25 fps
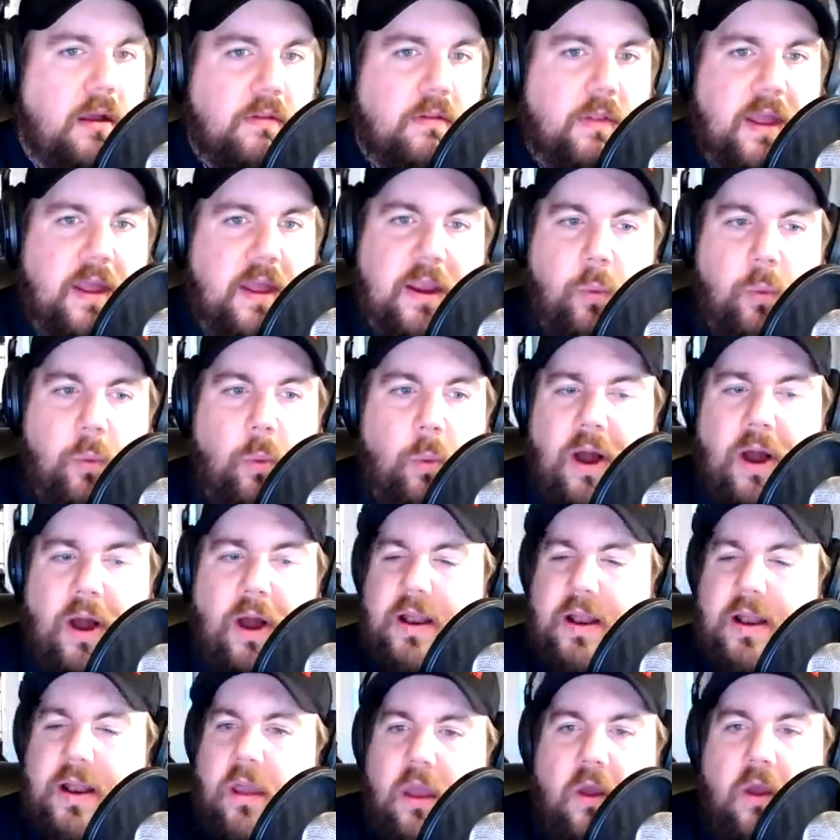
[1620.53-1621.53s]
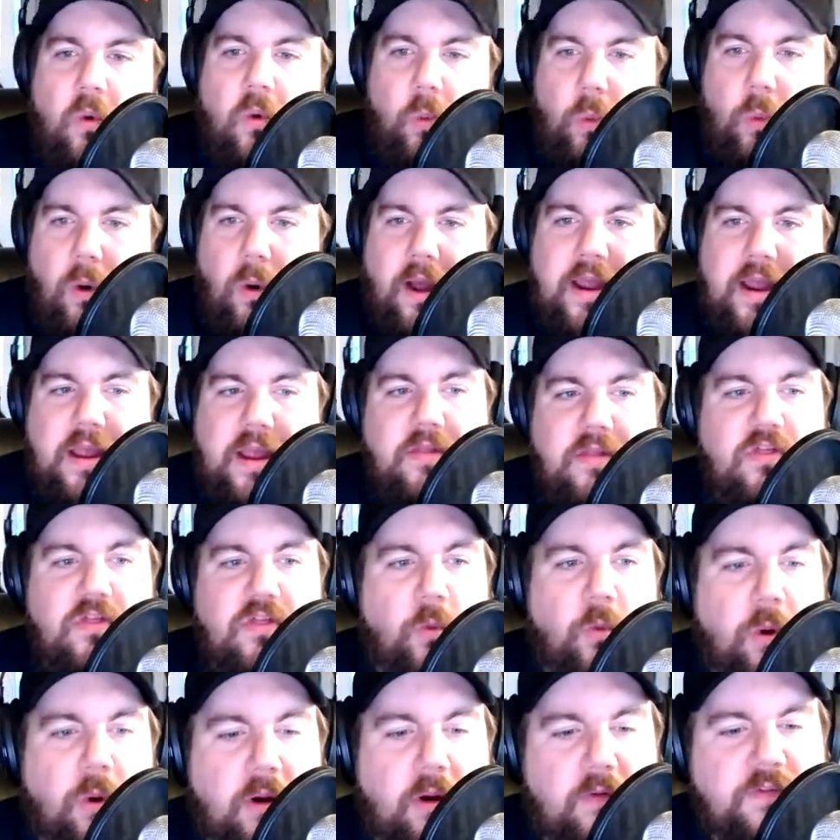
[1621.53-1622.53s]
Like what in the
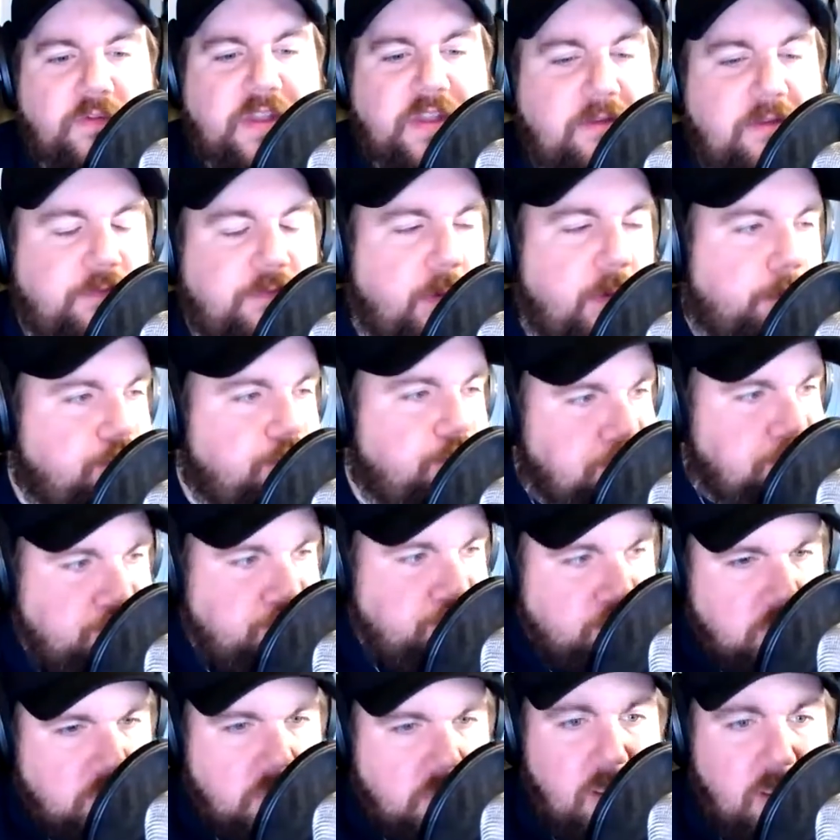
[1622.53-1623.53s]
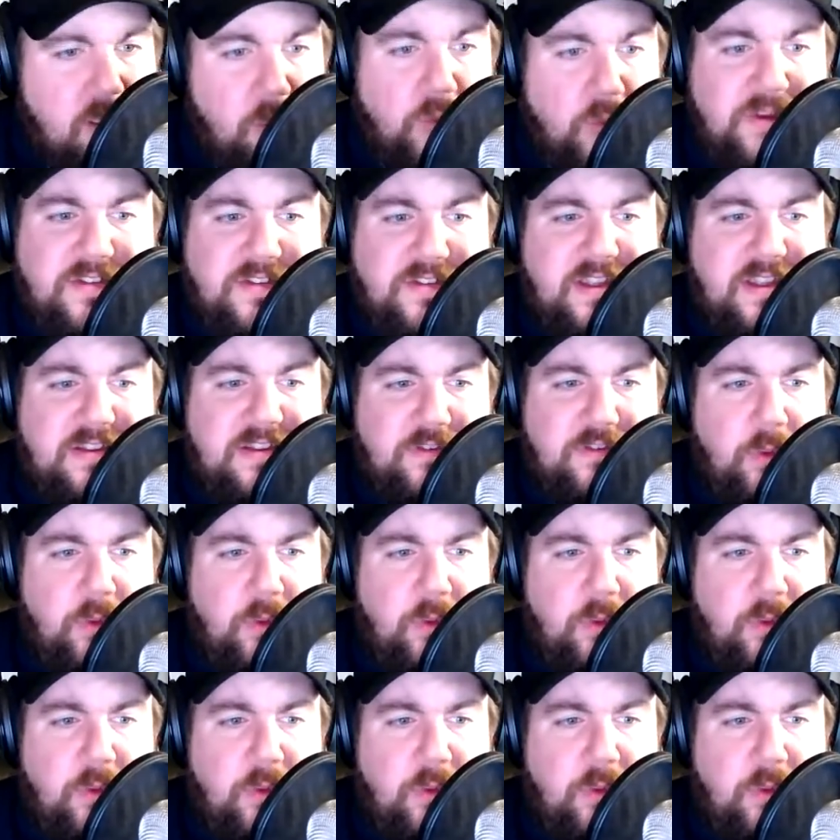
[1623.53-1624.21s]
world, Dave? Was this what you